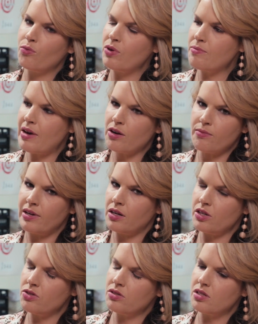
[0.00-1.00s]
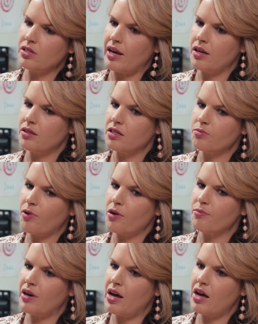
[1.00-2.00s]
We may or may not use this
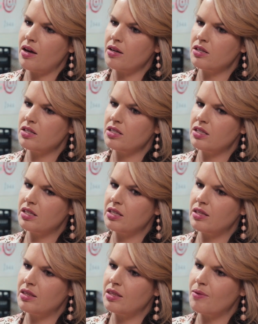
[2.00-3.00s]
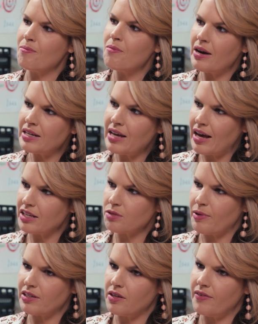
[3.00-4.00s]
part, but the money
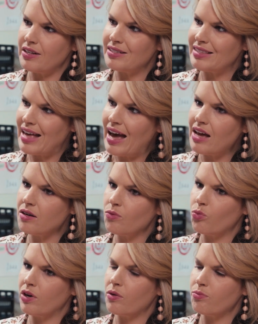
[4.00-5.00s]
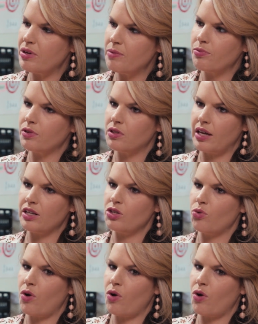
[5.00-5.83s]
aspect of it, is that where people